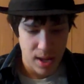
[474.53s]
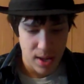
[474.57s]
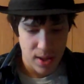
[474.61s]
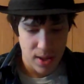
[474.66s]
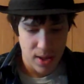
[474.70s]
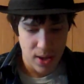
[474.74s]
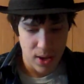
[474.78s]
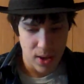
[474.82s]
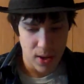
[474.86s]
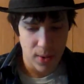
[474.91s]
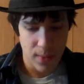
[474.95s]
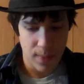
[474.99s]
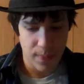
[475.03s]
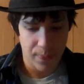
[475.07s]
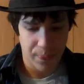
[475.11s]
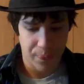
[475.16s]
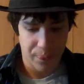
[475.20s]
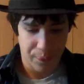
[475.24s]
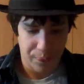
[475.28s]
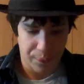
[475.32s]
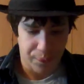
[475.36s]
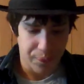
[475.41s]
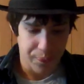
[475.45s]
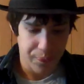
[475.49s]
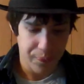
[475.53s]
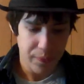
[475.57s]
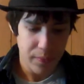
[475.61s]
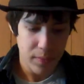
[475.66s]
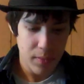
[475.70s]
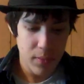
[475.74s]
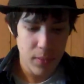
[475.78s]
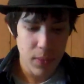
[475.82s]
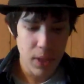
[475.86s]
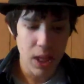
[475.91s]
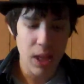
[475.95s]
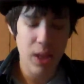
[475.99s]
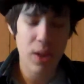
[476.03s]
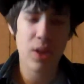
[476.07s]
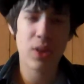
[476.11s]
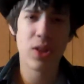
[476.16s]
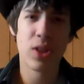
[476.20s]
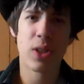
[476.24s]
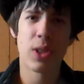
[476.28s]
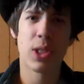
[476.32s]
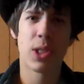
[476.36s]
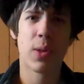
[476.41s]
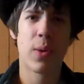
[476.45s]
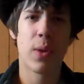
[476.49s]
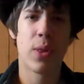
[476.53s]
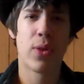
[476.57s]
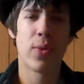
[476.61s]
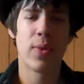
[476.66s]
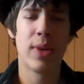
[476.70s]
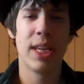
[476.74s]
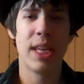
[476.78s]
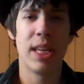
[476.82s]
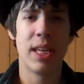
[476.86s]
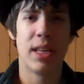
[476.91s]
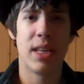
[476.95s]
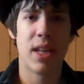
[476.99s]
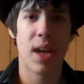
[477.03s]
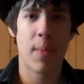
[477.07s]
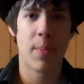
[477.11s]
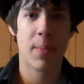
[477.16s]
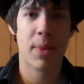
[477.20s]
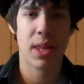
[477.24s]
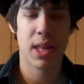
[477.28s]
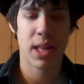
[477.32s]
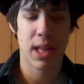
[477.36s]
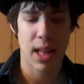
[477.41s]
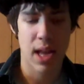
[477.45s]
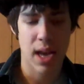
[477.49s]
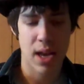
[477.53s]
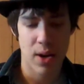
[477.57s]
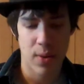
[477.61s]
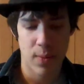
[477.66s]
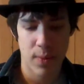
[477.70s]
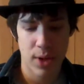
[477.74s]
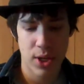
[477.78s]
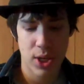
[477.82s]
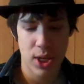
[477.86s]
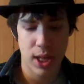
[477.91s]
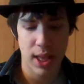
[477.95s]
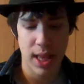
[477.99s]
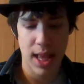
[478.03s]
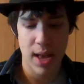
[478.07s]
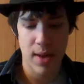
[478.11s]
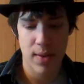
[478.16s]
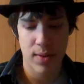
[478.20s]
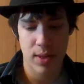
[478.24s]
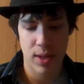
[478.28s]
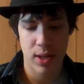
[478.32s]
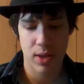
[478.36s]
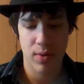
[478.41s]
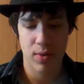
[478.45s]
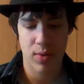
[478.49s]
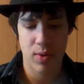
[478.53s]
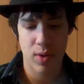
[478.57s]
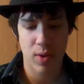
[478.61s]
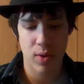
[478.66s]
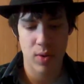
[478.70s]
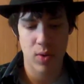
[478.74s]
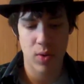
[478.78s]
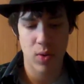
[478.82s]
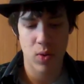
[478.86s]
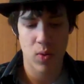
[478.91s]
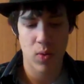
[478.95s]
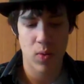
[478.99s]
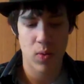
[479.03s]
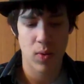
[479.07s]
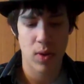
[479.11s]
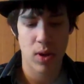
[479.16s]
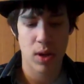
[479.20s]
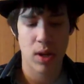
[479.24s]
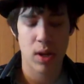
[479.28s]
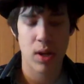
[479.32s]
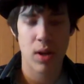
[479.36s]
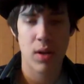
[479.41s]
So there's also a 3D depth slider, which allows you to